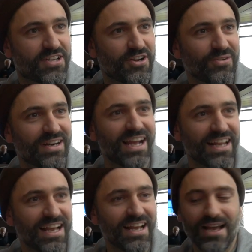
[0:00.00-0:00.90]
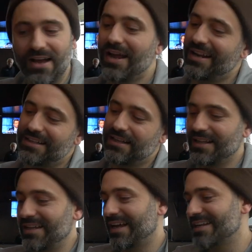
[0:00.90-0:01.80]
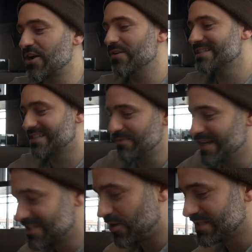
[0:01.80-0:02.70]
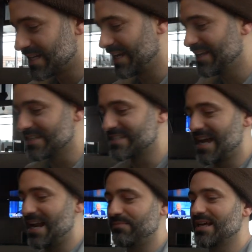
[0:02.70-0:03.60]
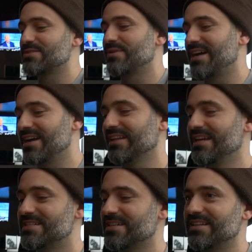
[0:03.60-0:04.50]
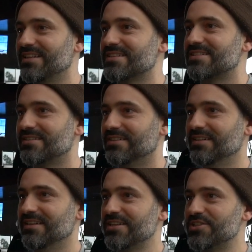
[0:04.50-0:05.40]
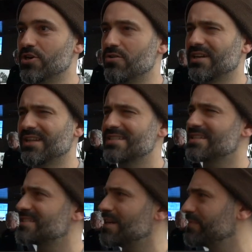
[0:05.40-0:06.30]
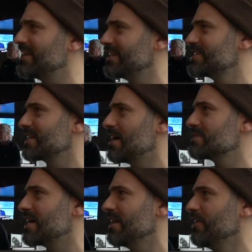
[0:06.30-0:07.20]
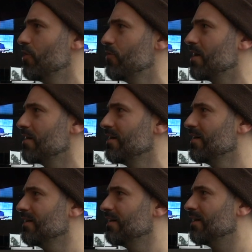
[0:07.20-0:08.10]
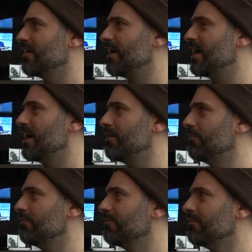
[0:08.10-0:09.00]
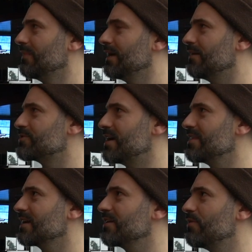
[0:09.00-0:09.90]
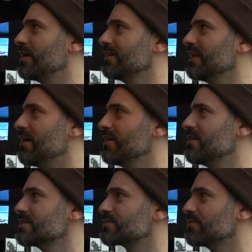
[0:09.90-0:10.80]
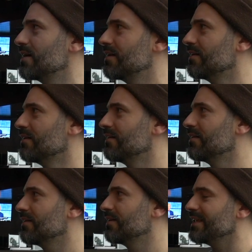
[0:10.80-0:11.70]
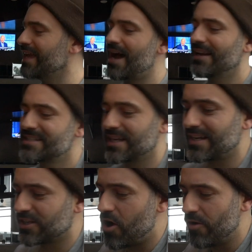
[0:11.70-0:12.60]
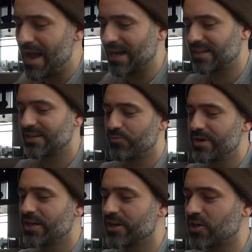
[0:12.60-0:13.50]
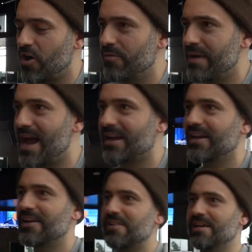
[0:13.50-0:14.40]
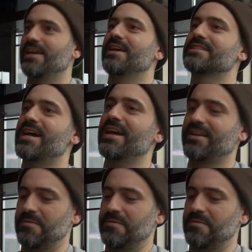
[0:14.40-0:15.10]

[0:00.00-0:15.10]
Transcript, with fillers: too where like, it, it's always to me it's always like in the setup. That's what kind of leads you to this this joke, unless it's something that just comes out of nowhere. Um, trying to think of one in Loud House where, yeah, it's like a callback, like a really good callback. Right, right, right, right. Is like